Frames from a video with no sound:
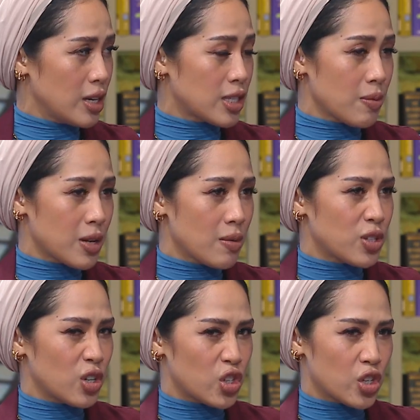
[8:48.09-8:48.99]
And sometimes
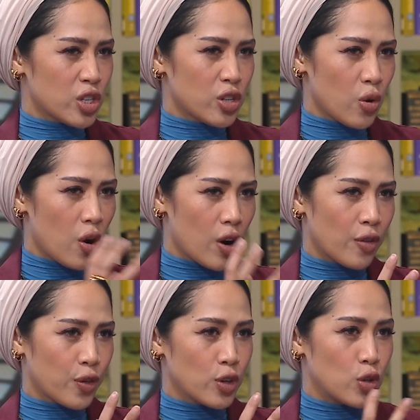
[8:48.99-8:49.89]
it's just so hard
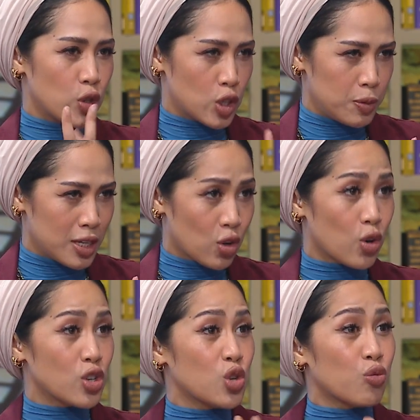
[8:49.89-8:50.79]
for you to speak
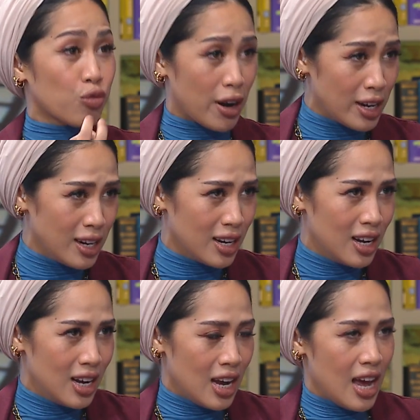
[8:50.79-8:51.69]
or to write,
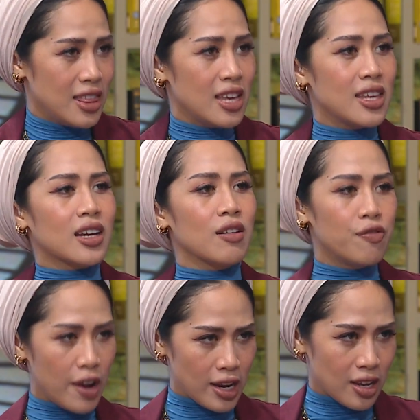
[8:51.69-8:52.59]
and then they
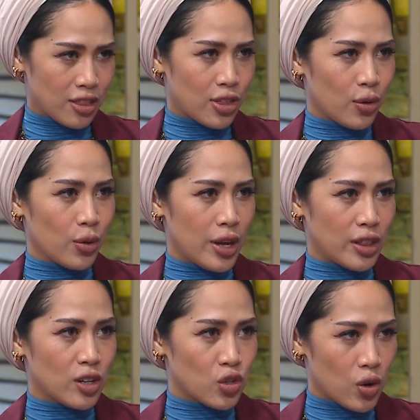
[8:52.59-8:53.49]
convey it through
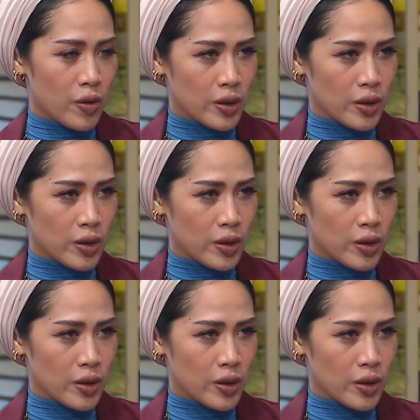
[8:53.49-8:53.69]
their drawings.